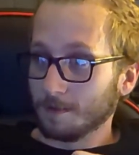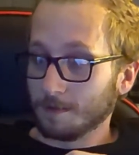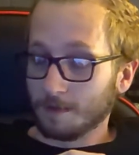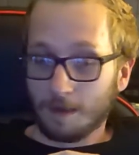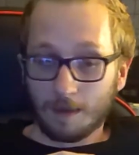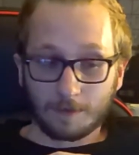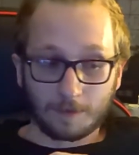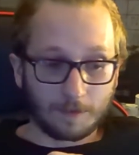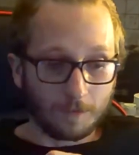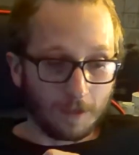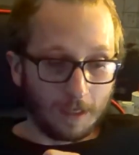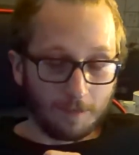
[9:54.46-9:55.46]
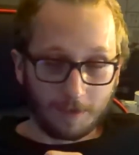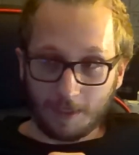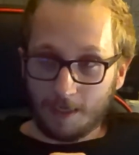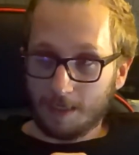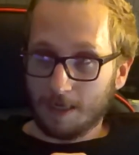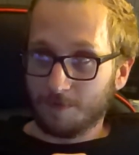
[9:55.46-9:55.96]
That's what I'm
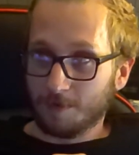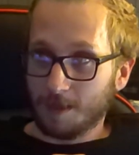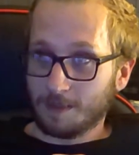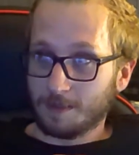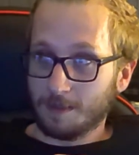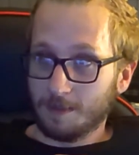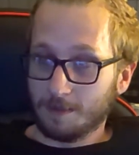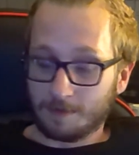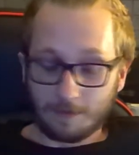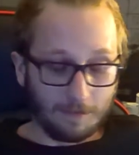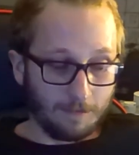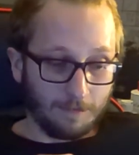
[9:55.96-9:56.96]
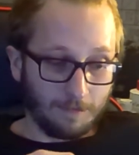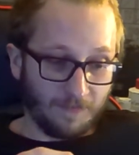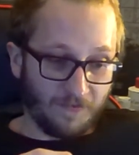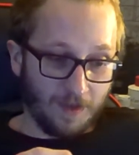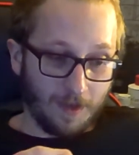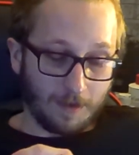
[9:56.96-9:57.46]
saying after that sneeze.
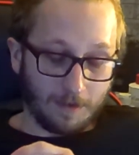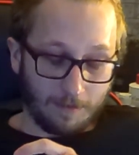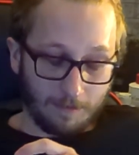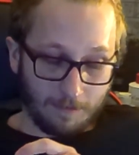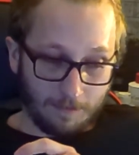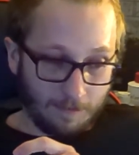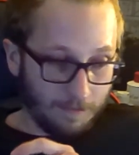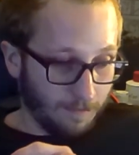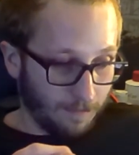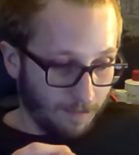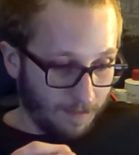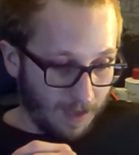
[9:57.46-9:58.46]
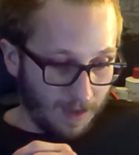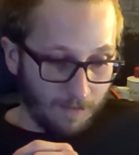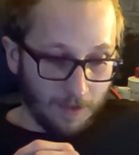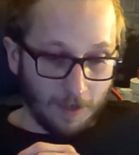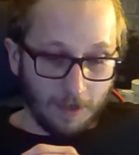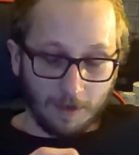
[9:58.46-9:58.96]
Fuck. That
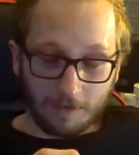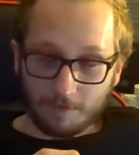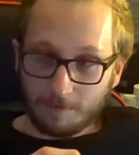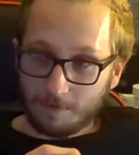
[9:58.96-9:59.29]
one hurt.